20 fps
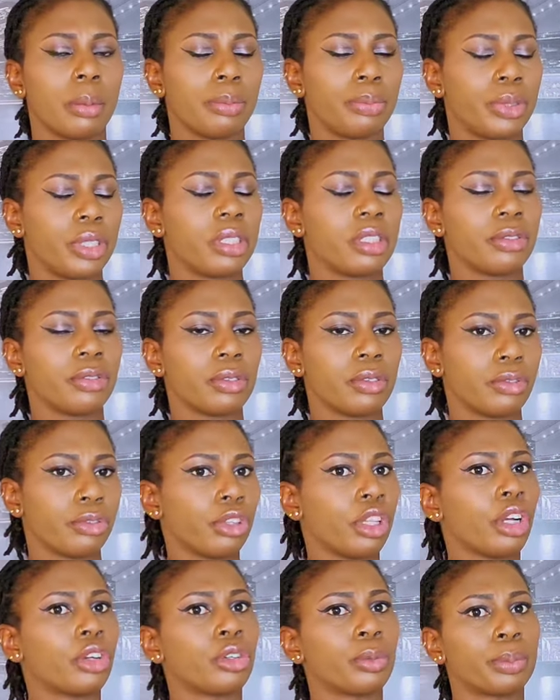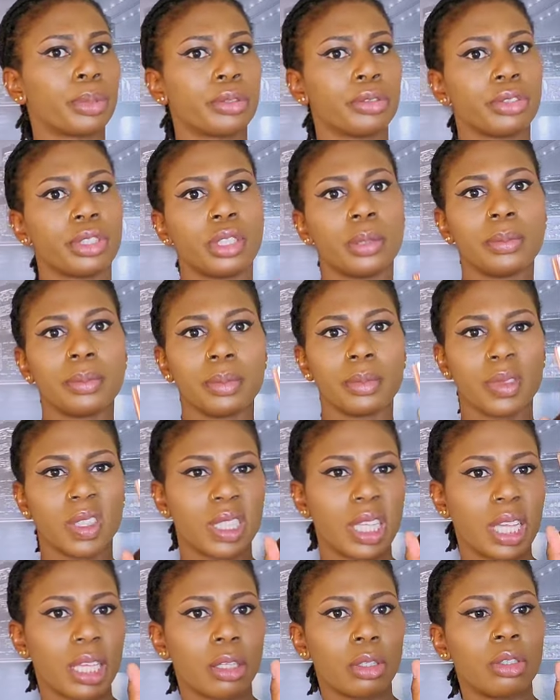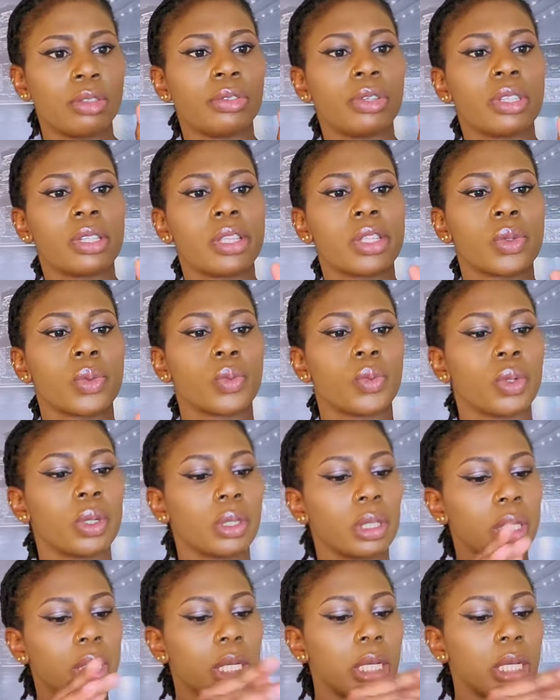beautiful floral perfume, then go for this one.